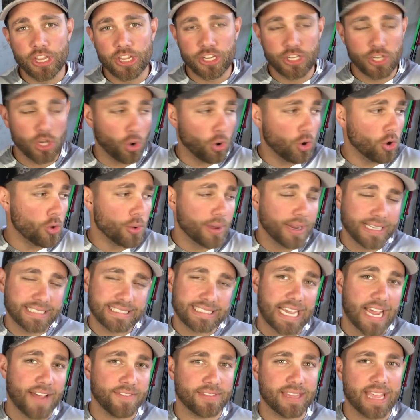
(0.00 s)
you don't
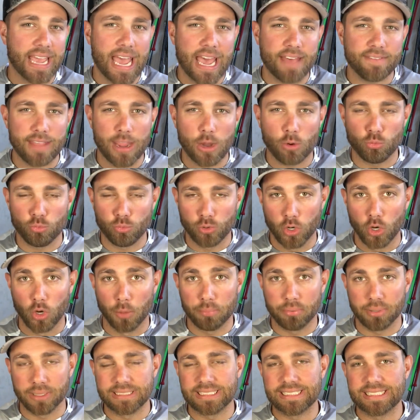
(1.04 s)
always have to have a real
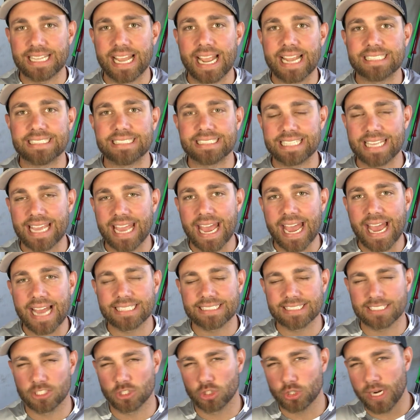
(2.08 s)
precise
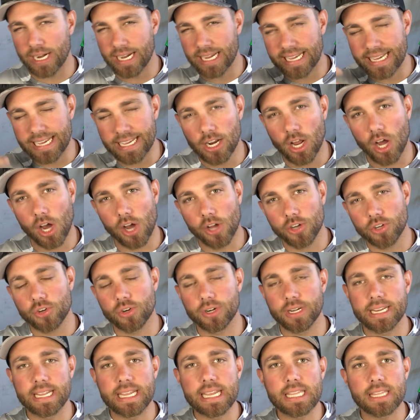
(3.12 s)
cast to try to get
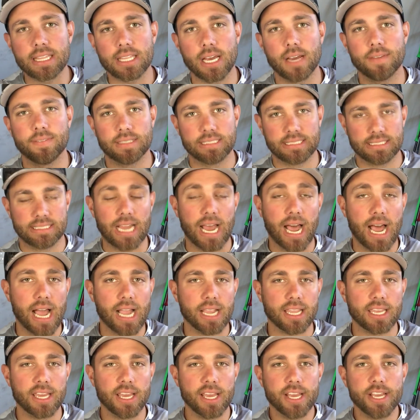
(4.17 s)
underneath of a
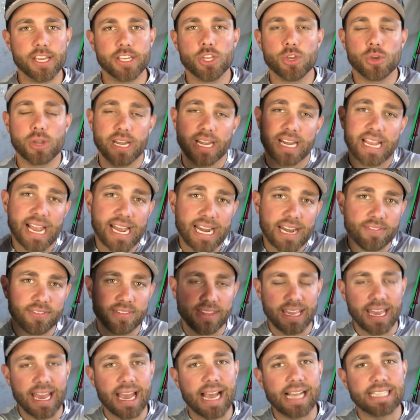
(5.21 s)
dock. You can kind of
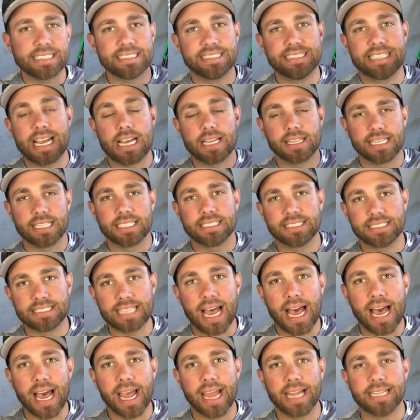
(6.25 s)
cast down the
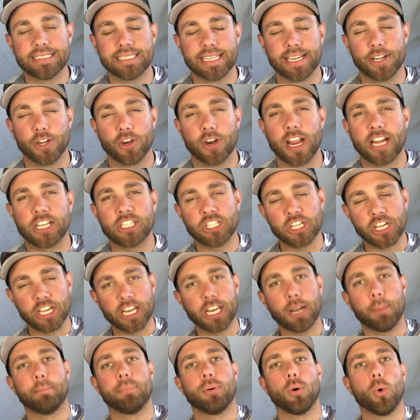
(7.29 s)
sides and you're actually
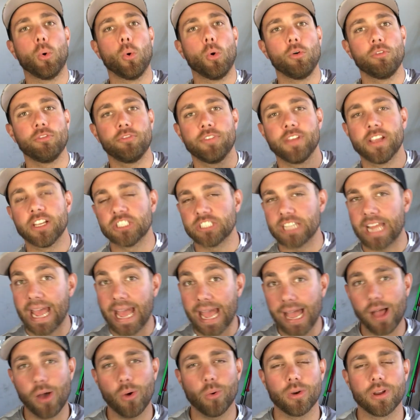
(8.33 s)
gonna pull fish
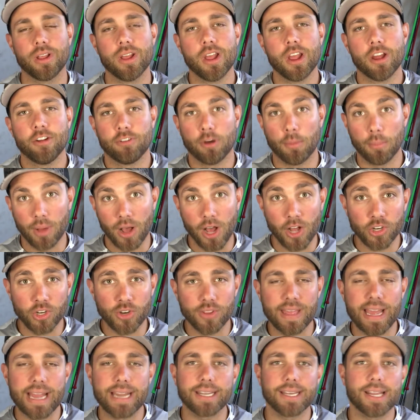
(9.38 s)
out from under
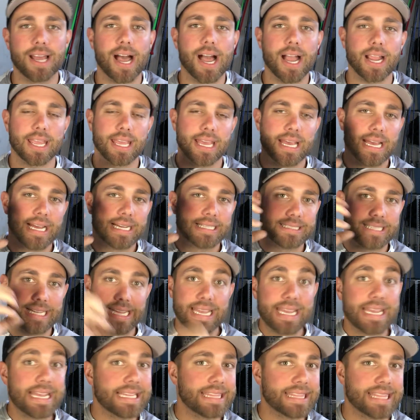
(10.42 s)
that dock to
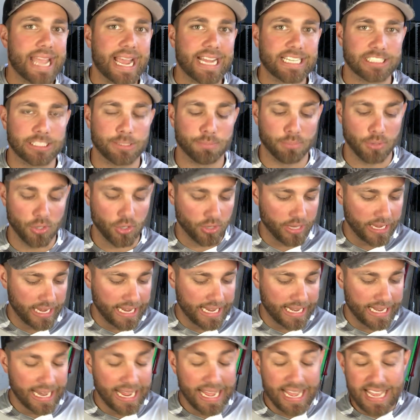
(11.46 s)
hit that spook.
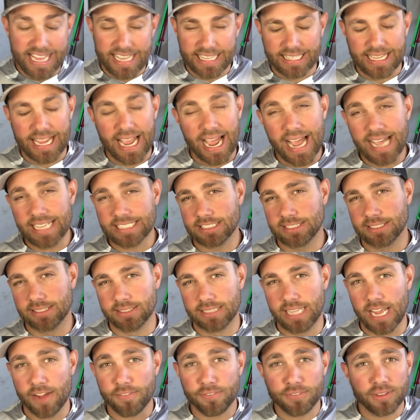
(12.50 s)
And guys,
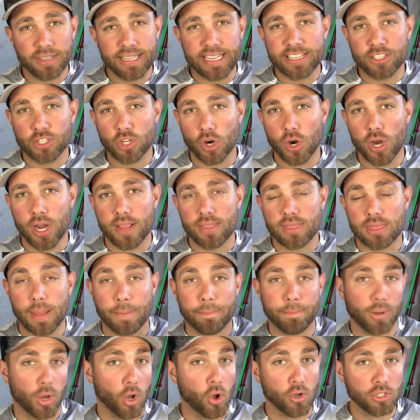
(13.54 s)
definitely during the
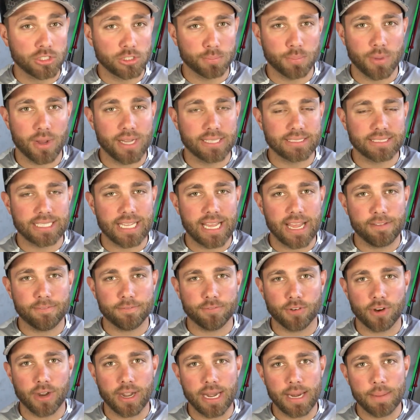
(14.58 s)
post-spawn time
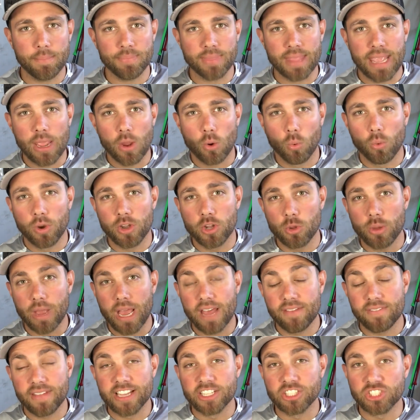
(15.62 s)
frame, when you
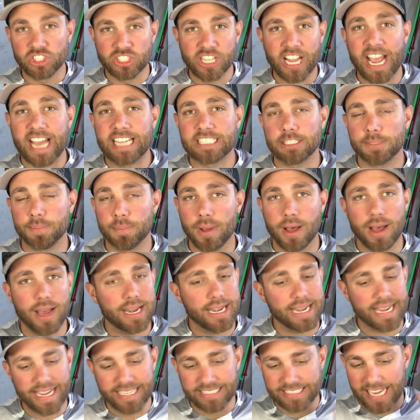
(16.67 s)
have a shad
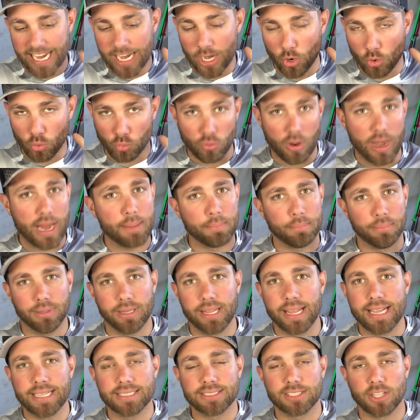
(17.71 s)
spawn, it's a great
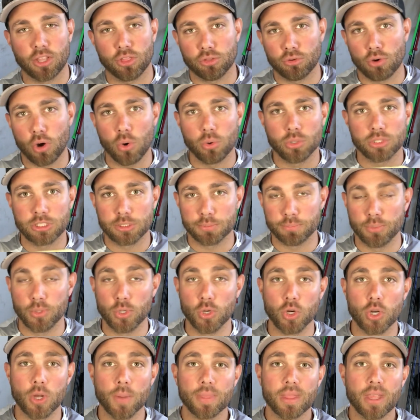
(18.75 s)
place to throw a
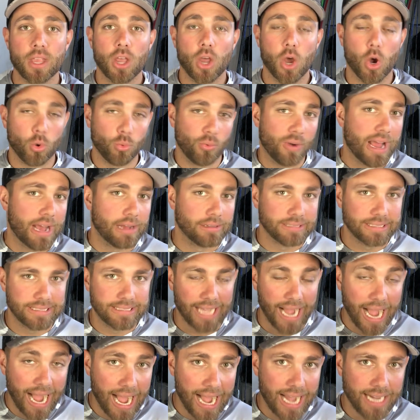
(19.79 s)
spook around
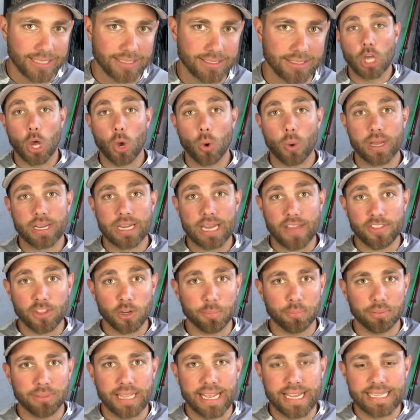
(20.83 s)
dock. So another
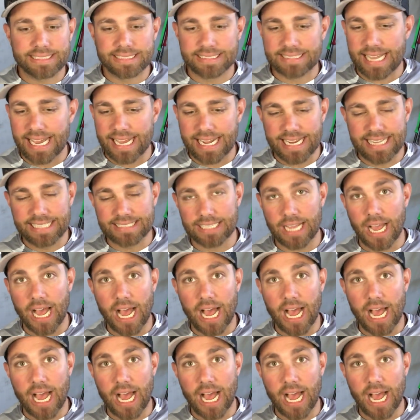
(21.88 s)
place that is